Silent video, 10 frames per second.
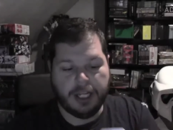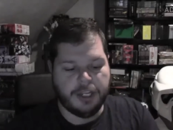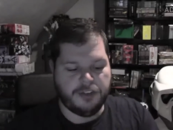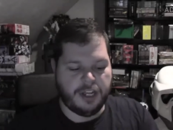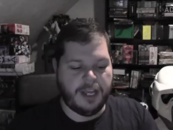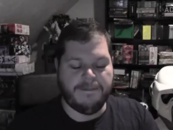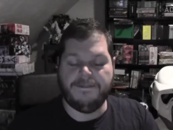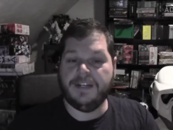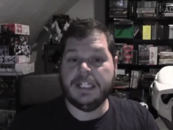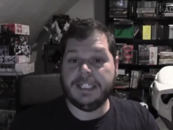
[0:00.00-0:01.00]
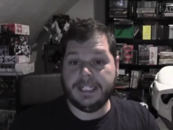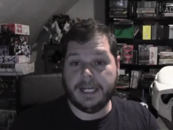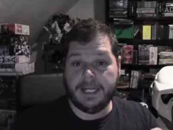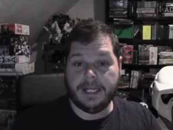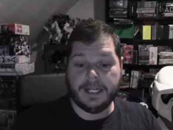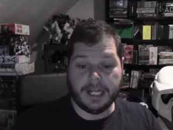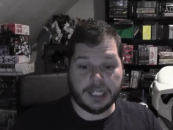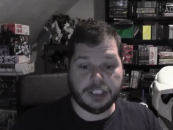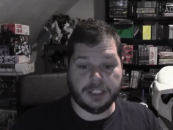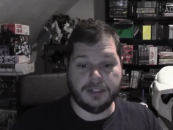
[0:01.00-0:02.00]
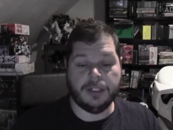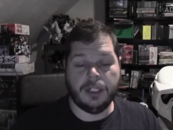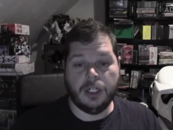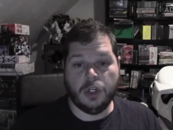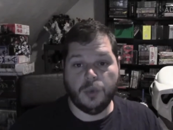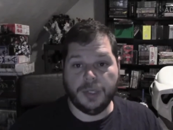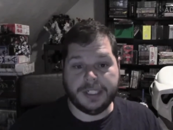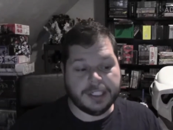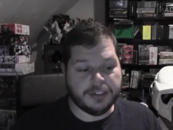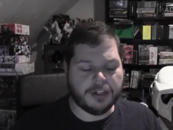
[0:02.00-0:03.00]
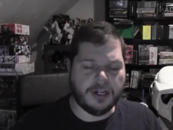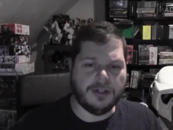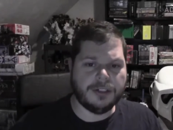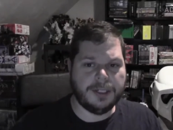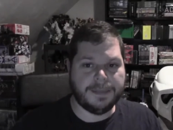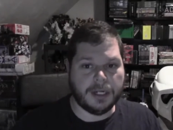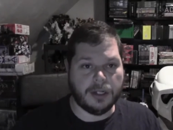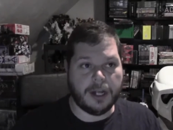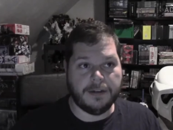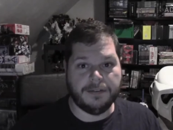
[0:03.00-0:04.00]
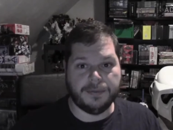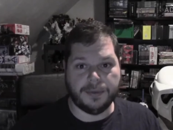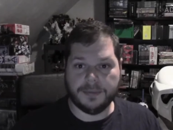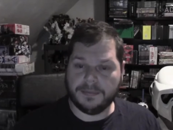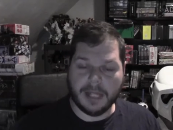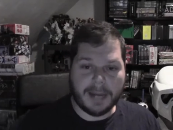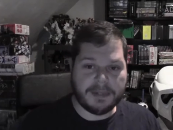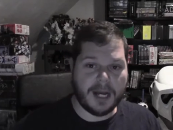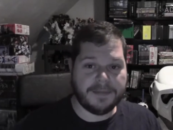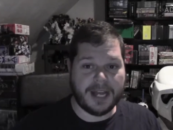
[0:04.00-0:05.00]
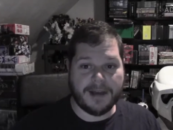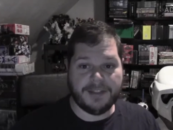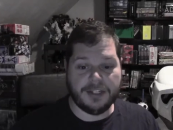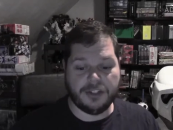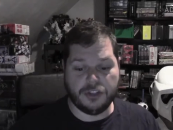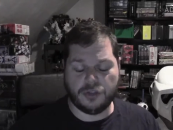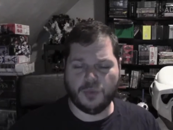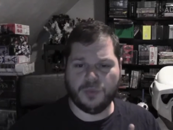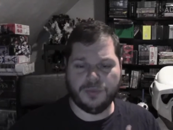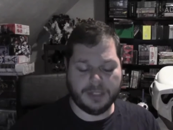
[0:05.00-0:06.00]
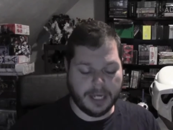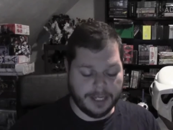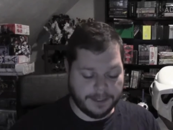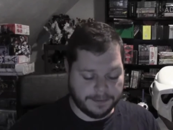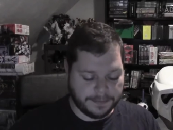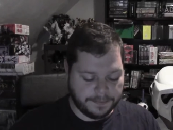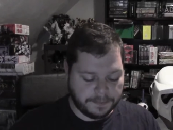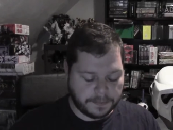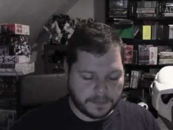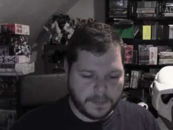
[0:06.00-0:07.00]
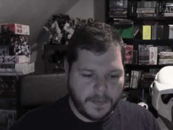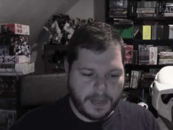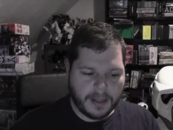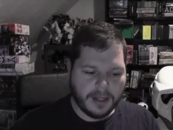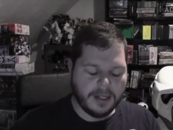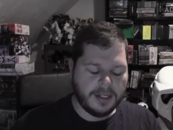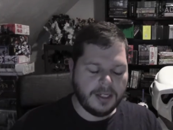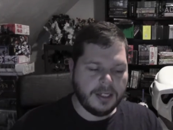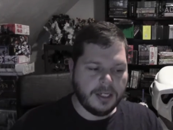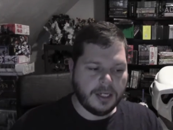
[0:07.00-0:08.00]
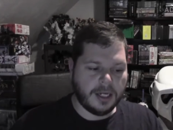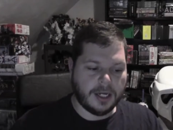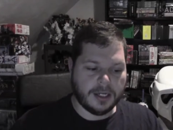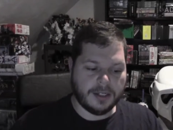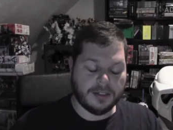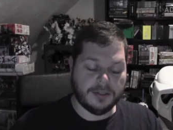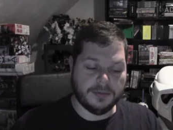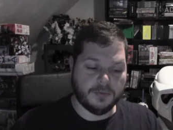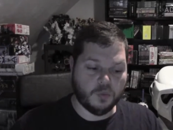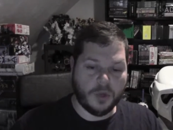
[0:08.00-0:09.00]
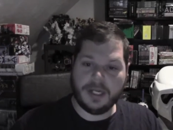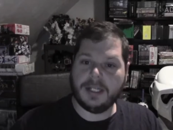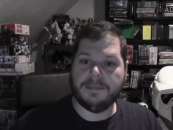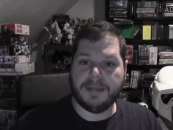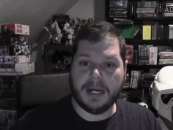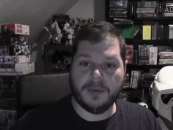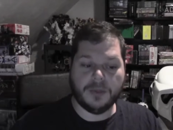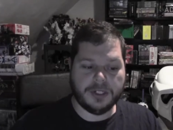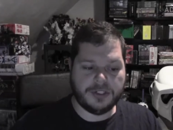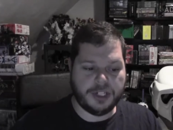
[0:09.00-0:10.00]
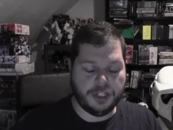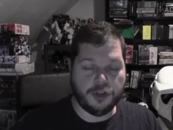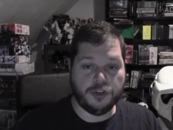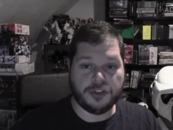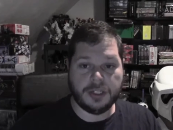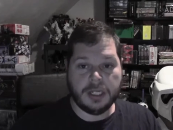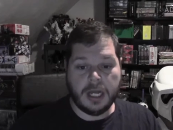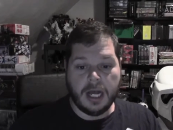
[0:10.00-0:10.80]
is a VGA connection, which is older, but a lot of laptops have this. It's kind of one of the better ones to use.